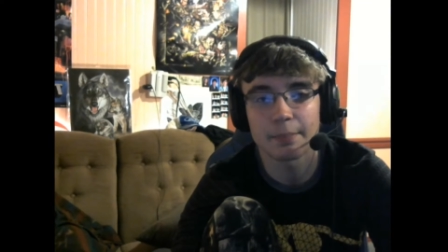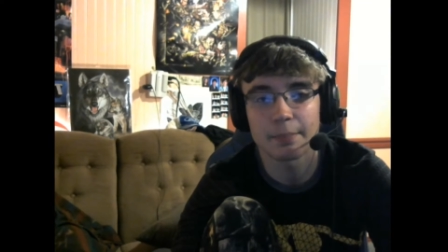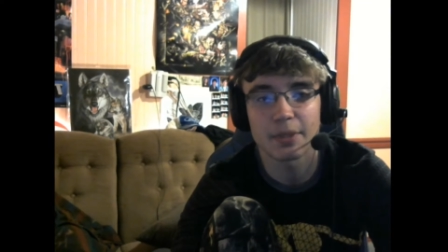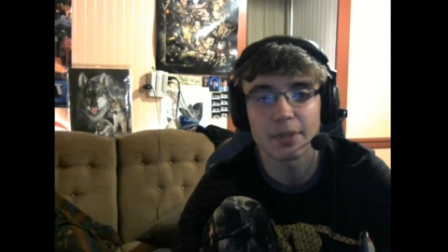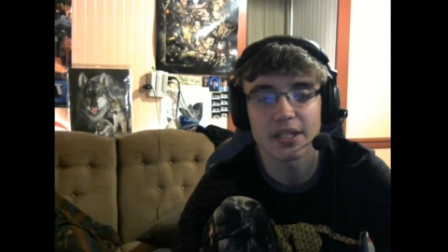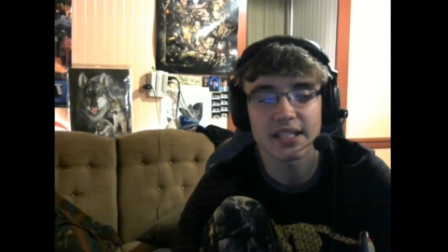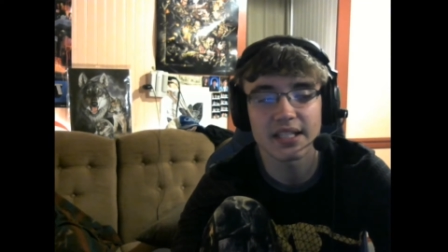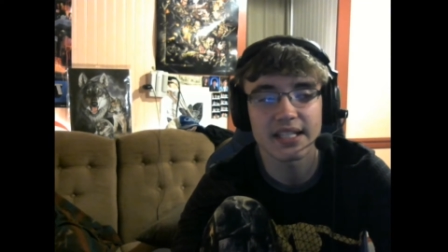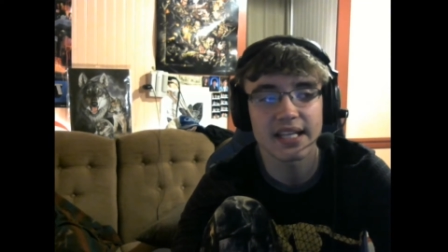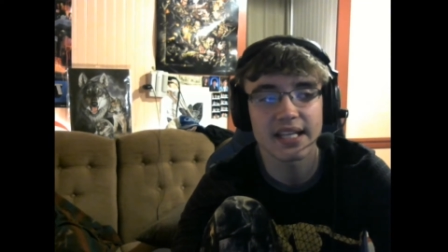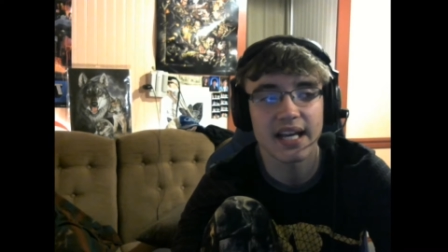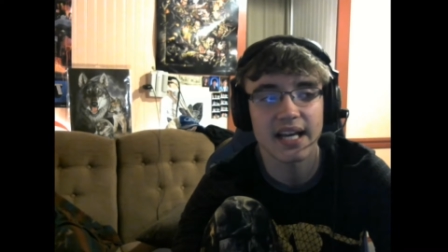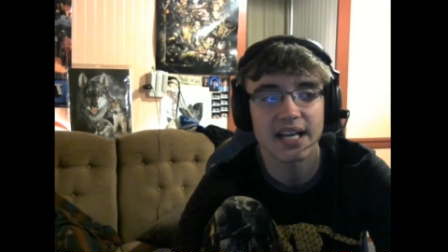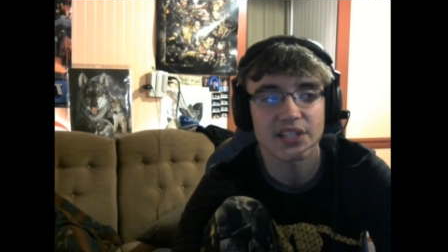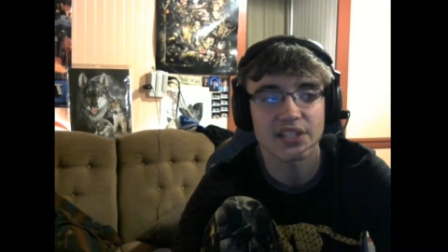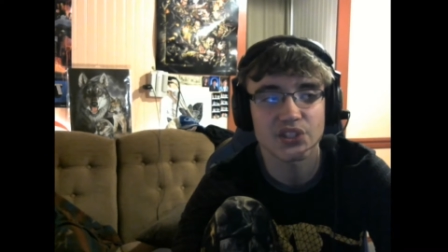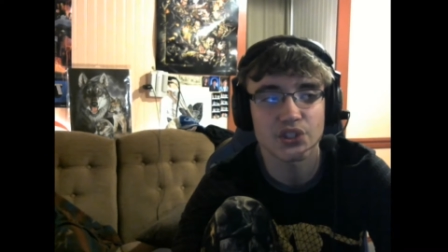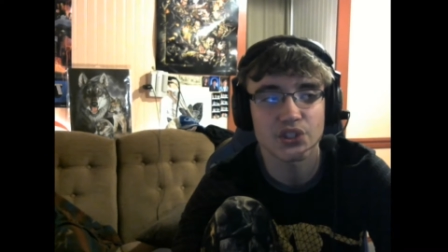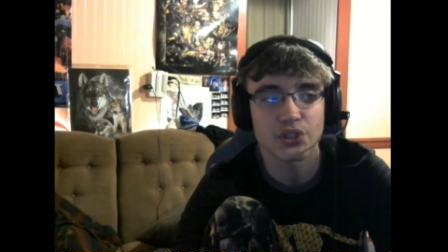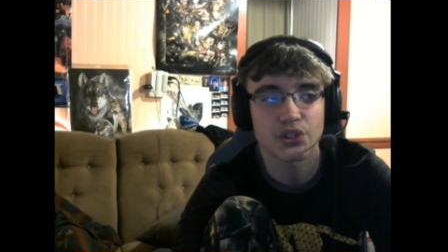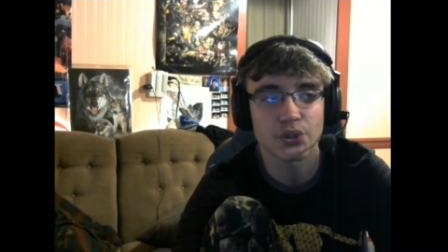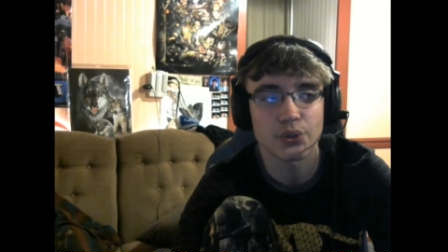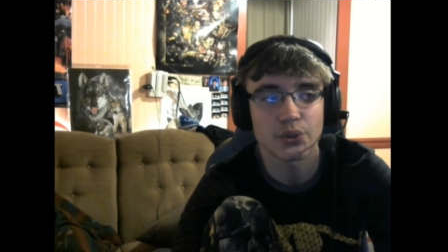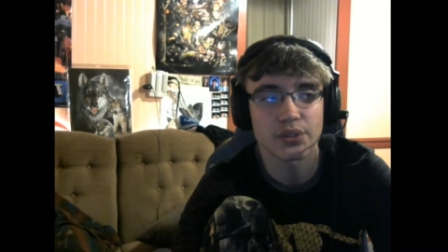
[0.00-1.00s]
but he has
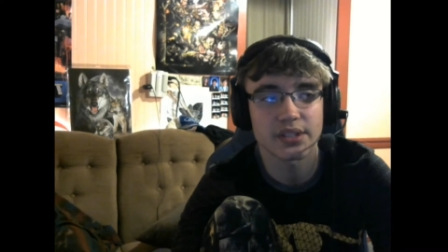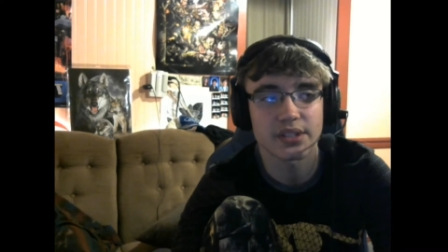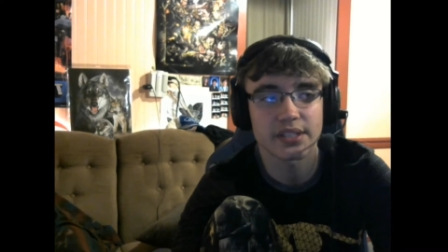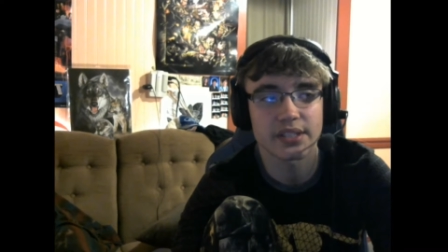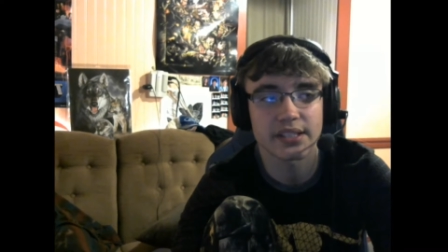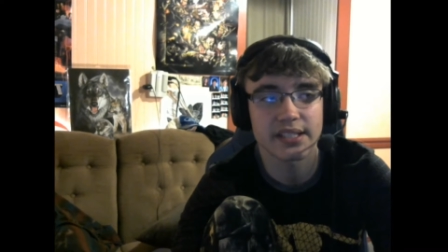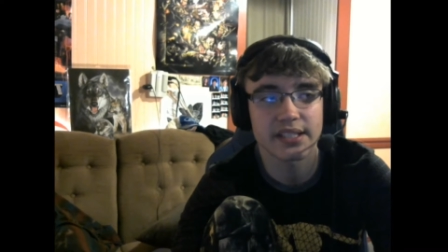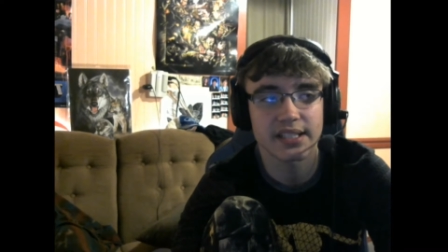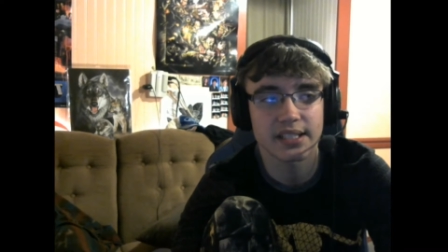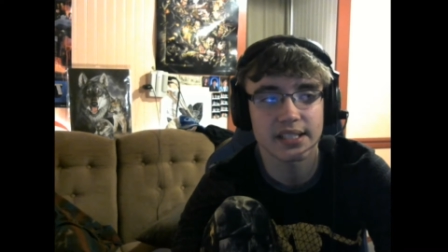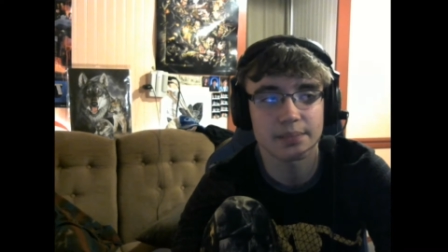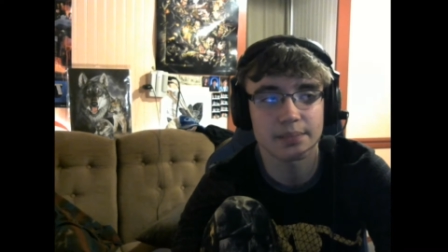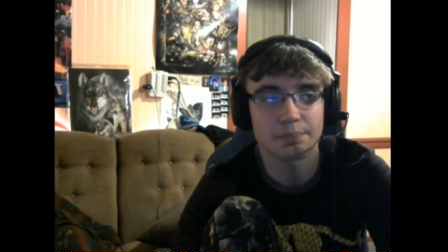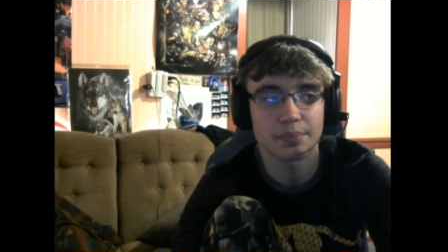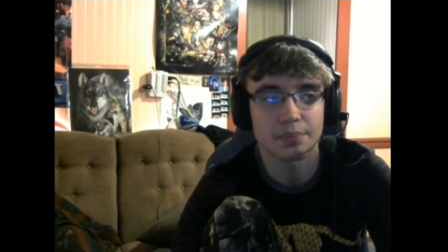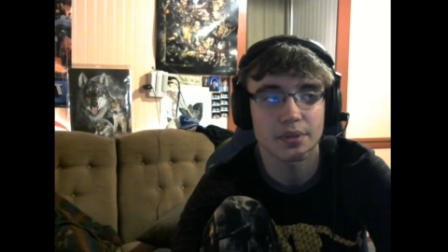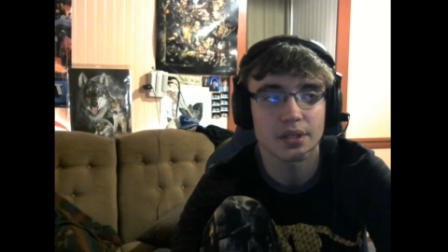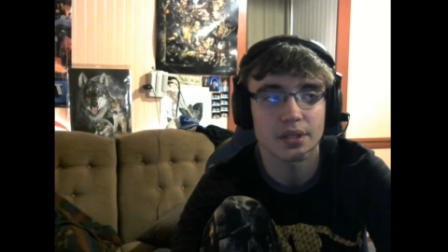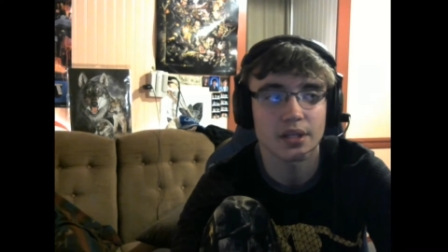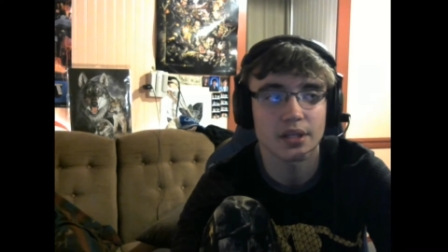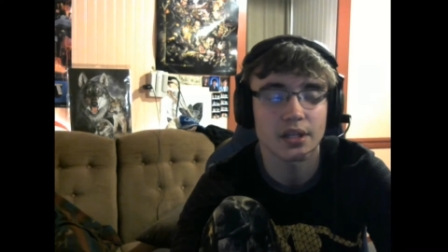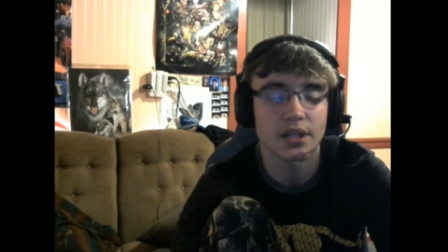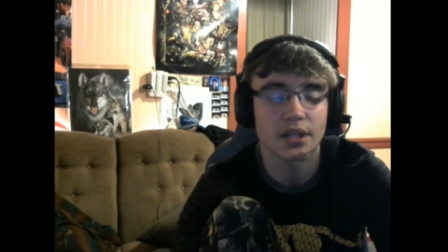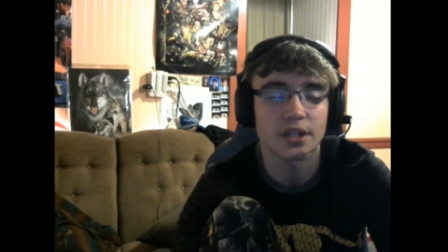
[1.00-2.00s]
to do it to keep
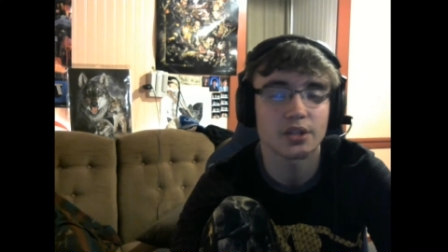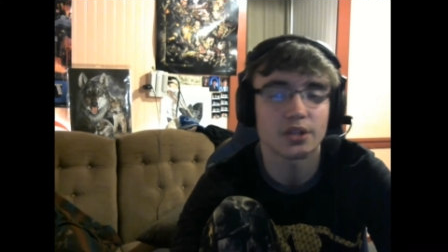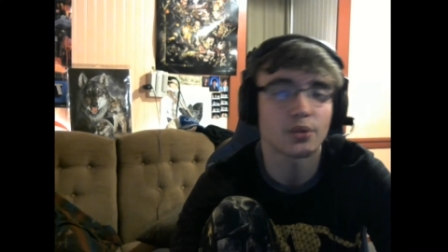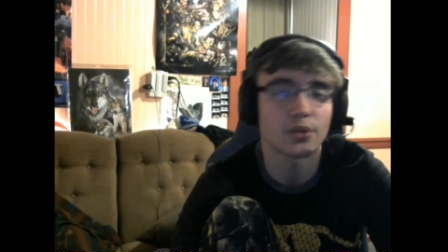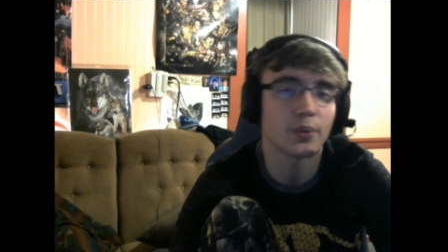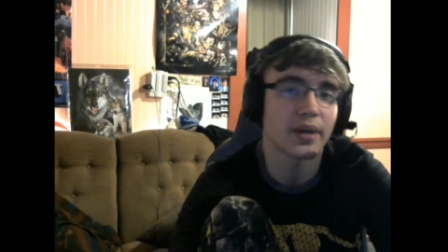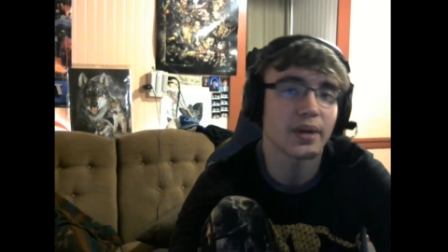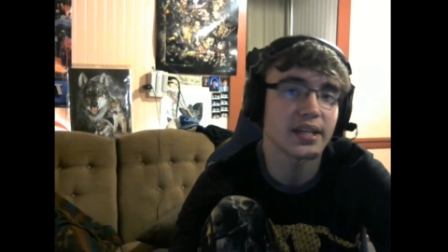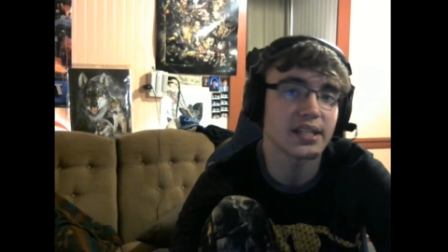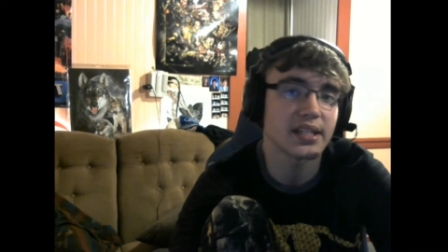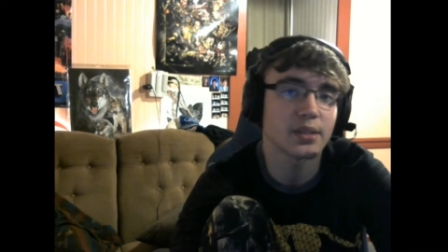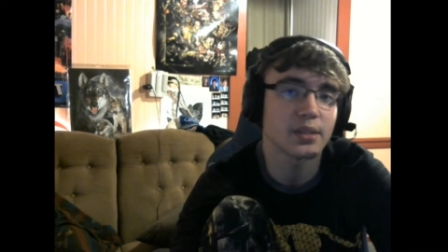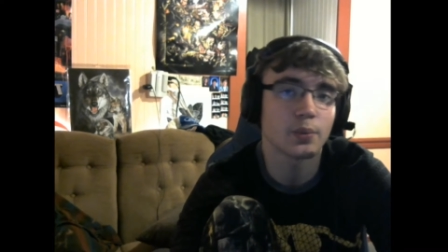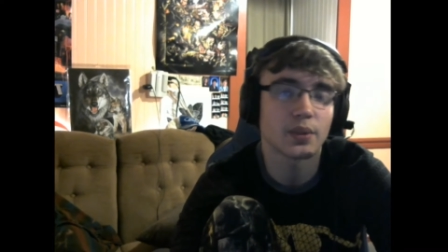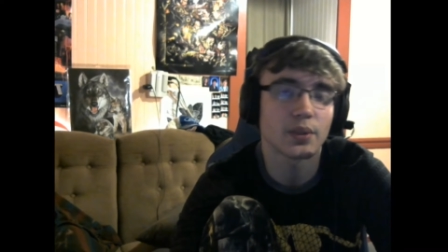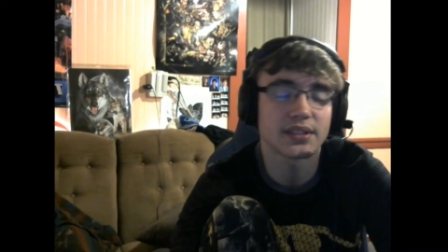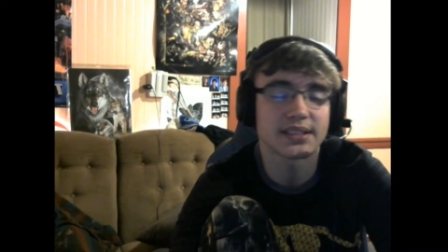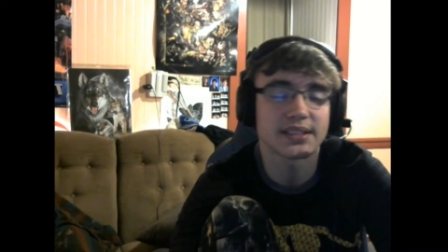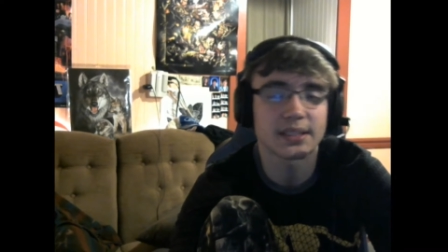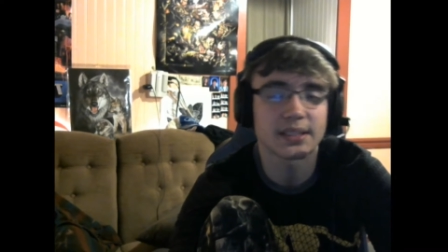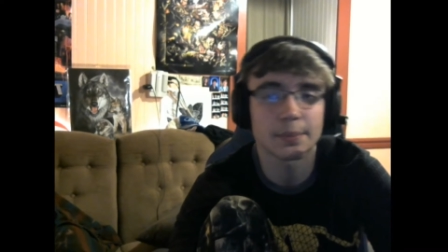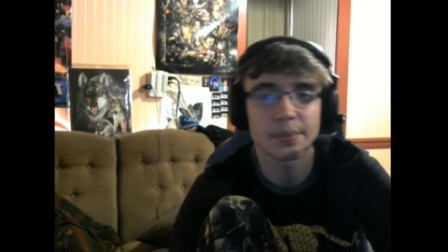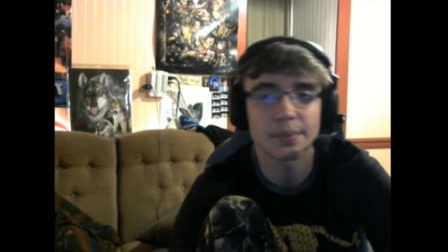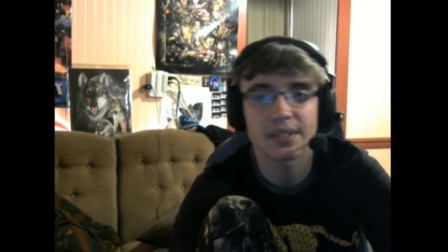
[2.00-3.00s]
the way he wants
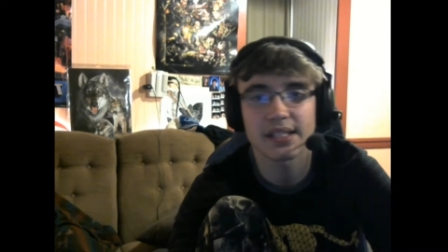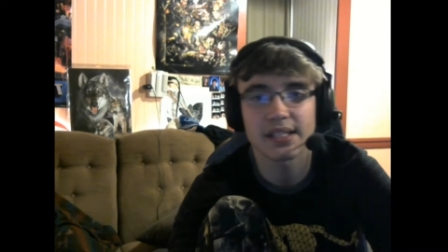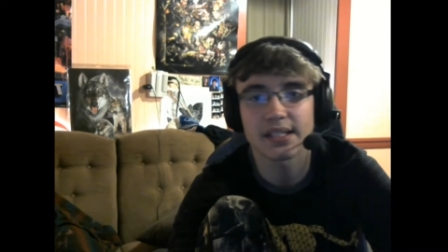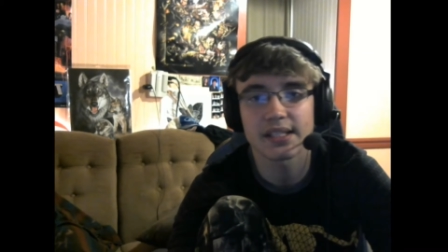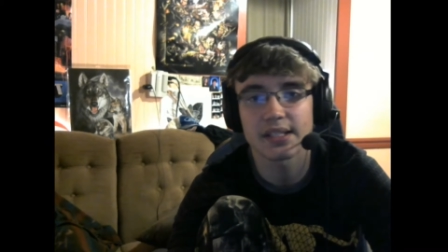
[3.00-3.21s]
to be.